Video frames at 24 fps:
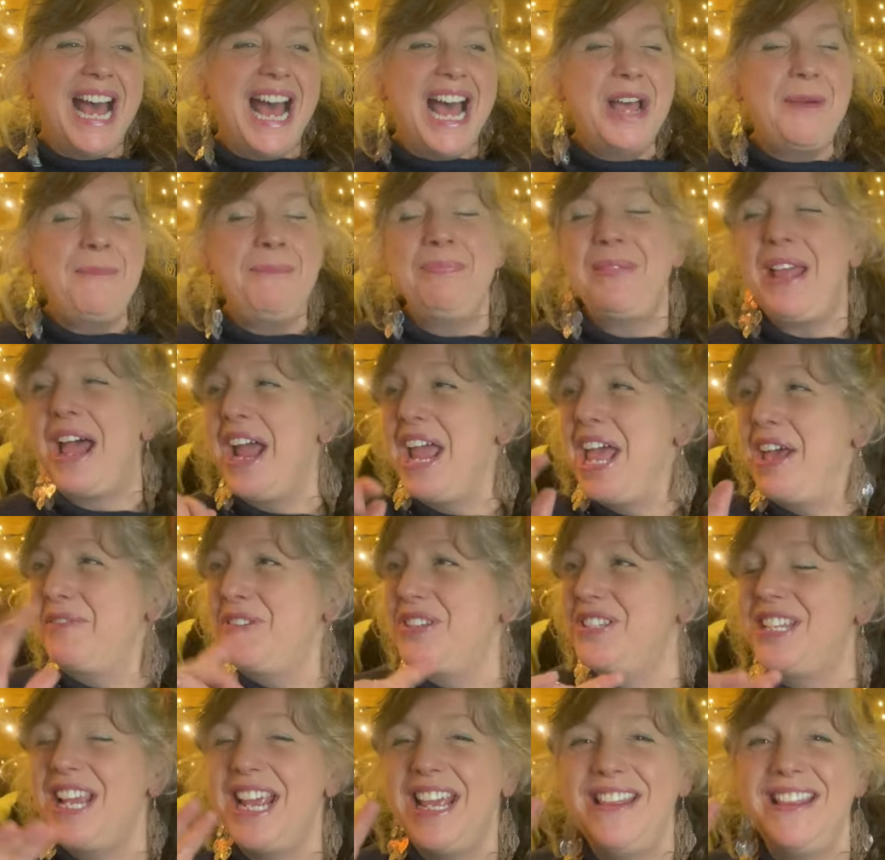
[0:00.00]
I have
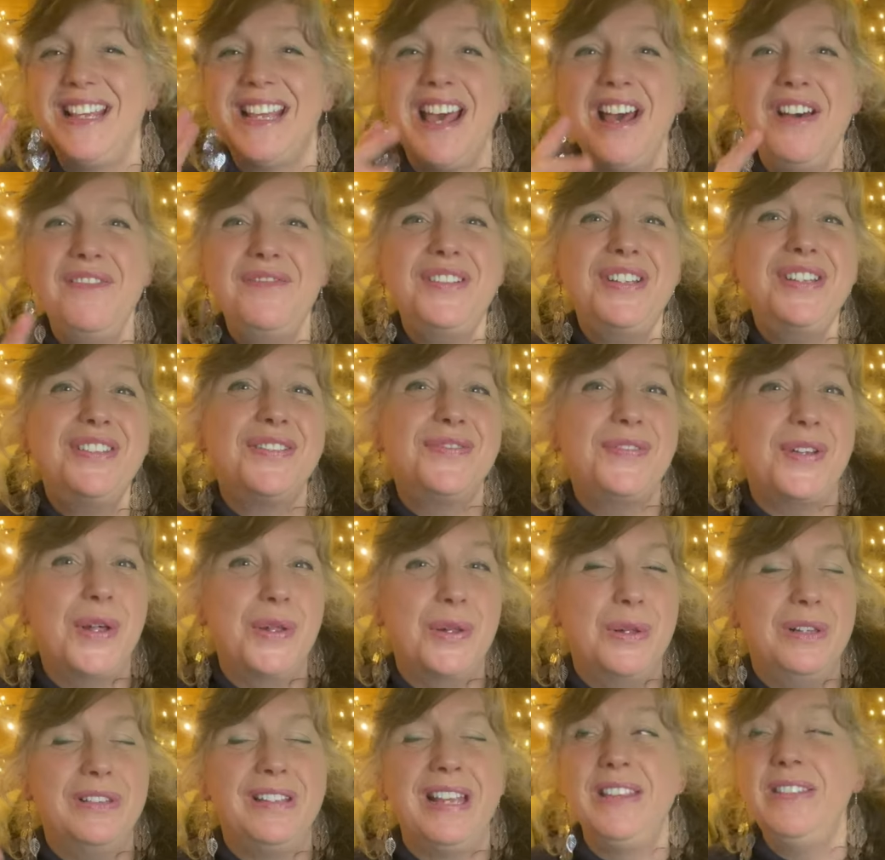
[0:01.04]
to say, the covens of
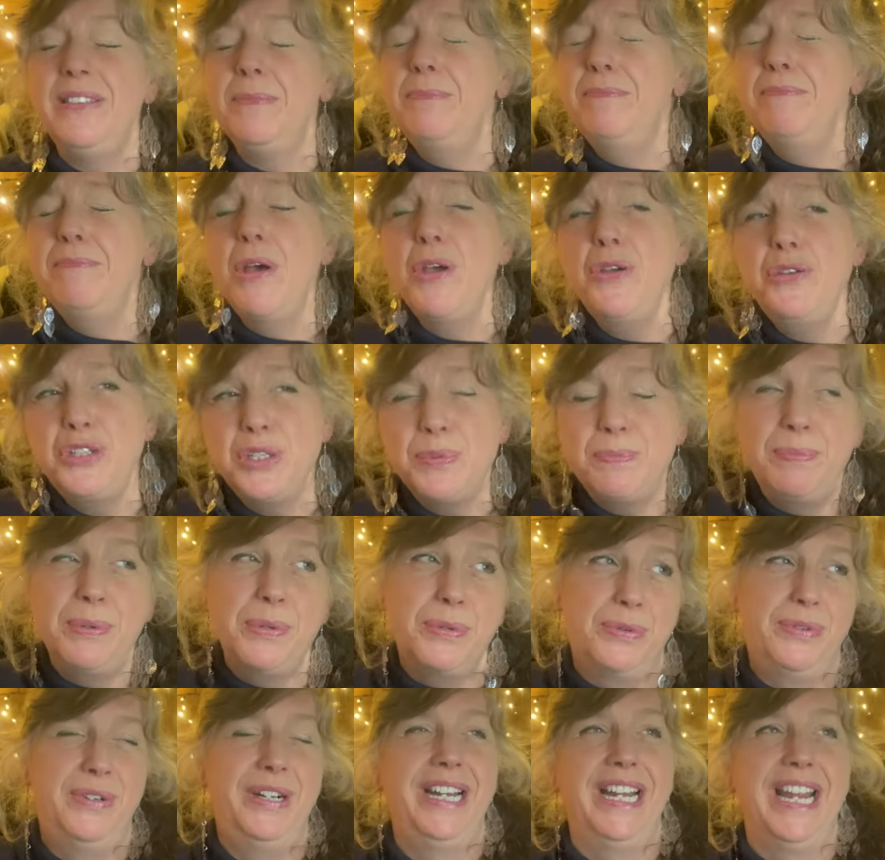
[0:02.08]
old had the most
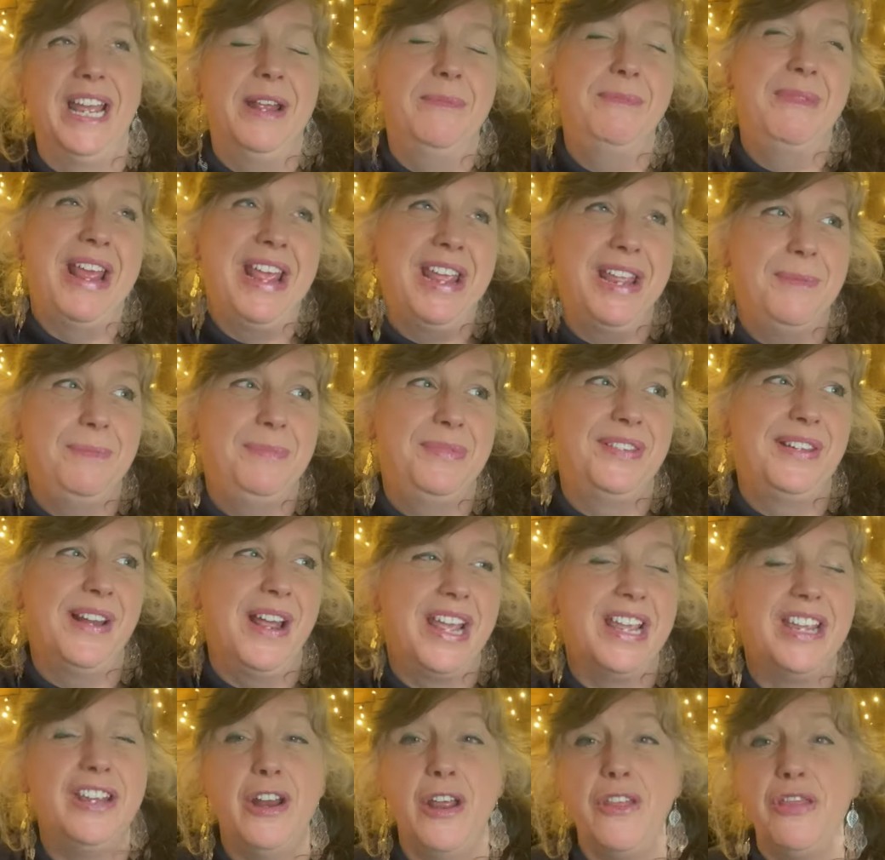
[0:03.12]
boring names,
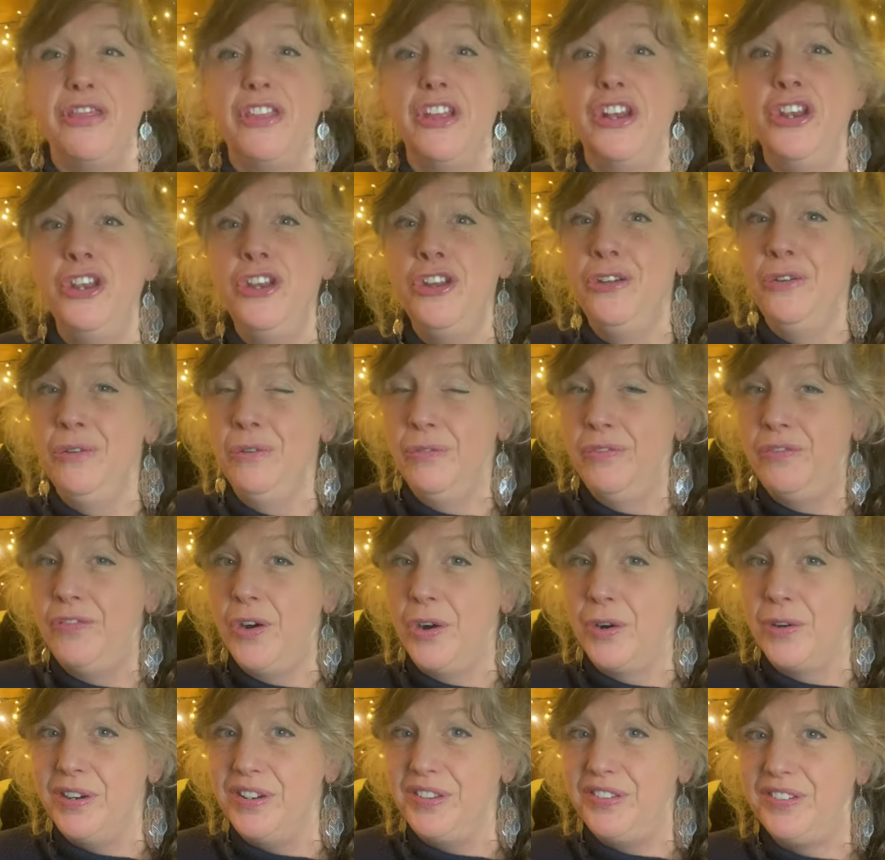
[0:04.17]
like, you know, the New
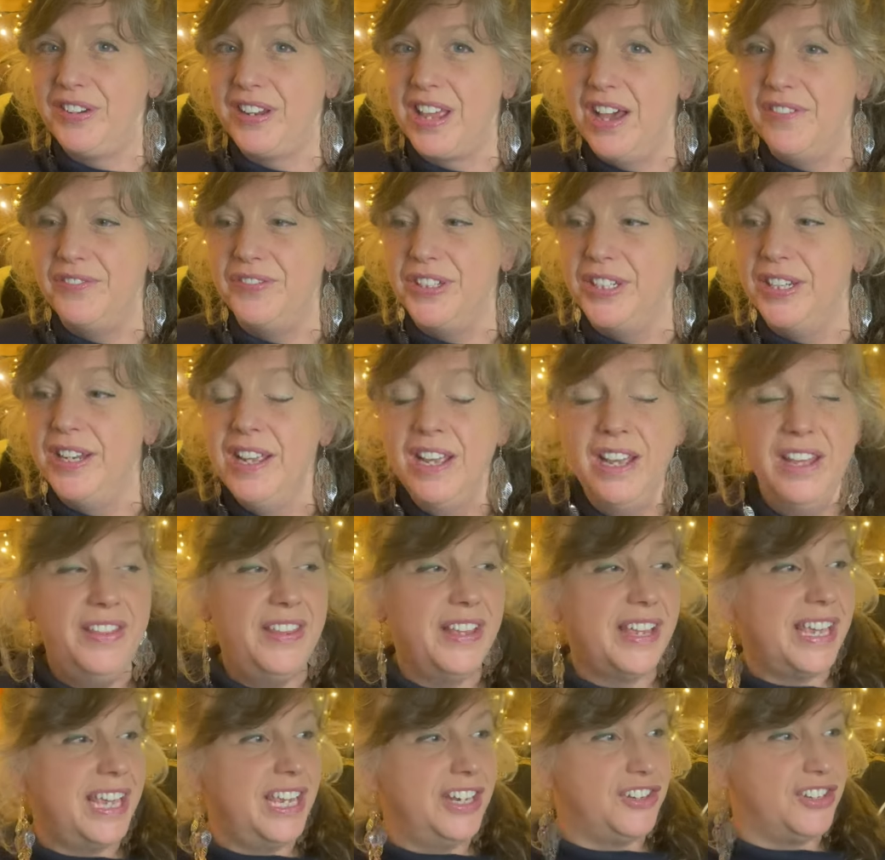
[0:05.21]
Forest Coven,
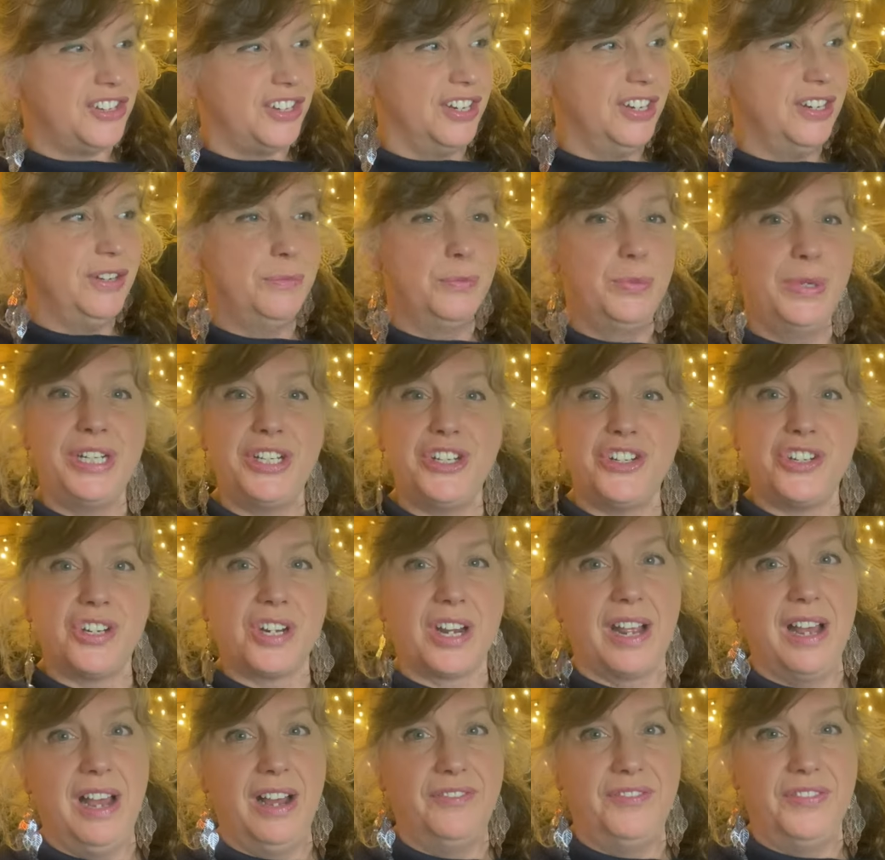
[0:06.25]
the Kitchen Witch
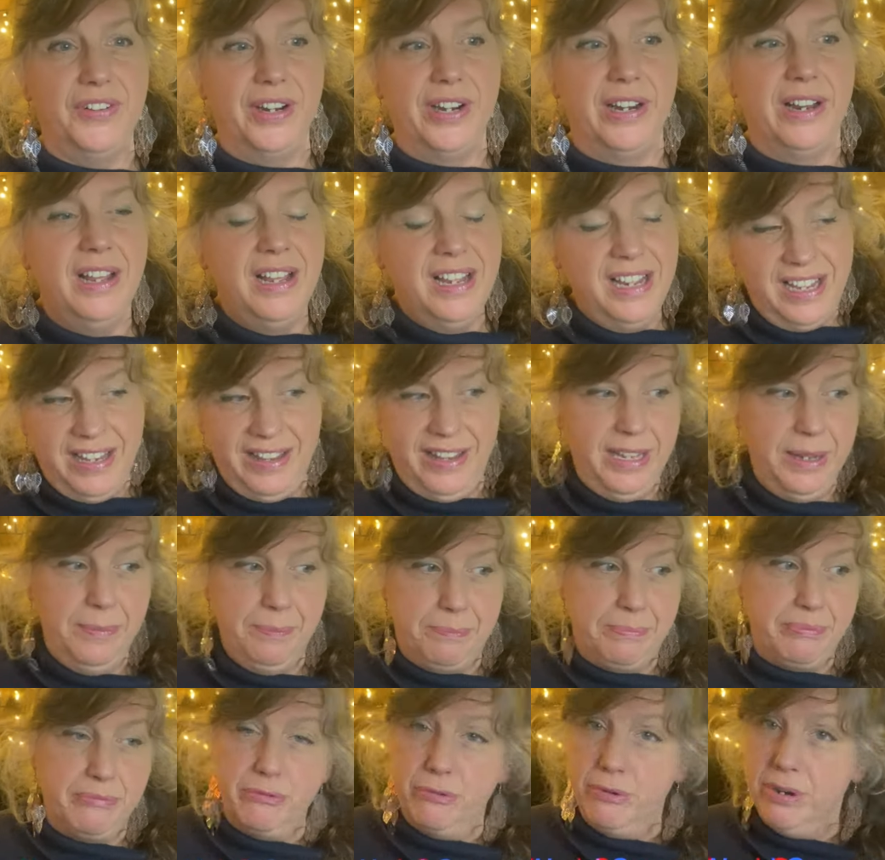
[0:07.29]
Coven, the
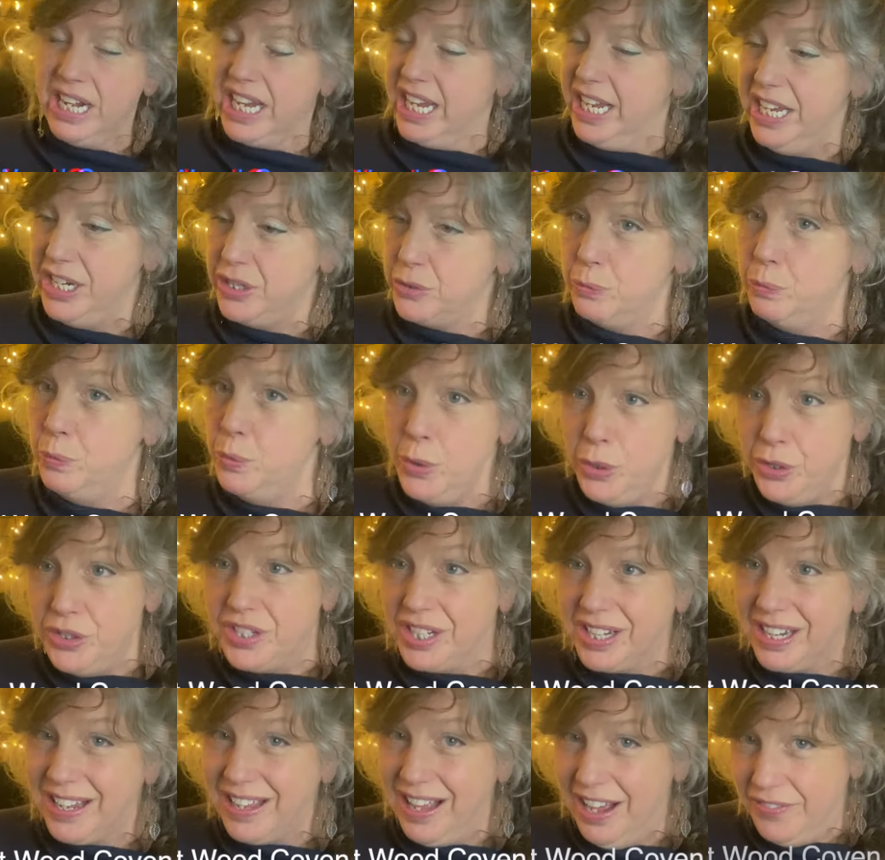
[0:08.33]
Bricket Wood
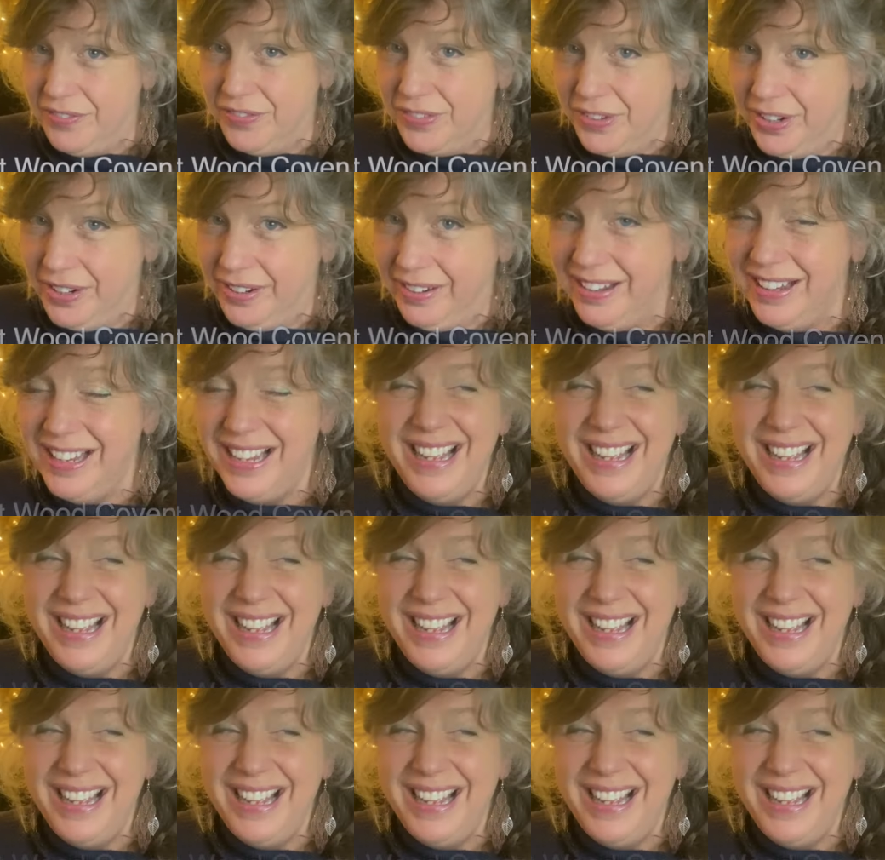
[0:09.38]
Coven.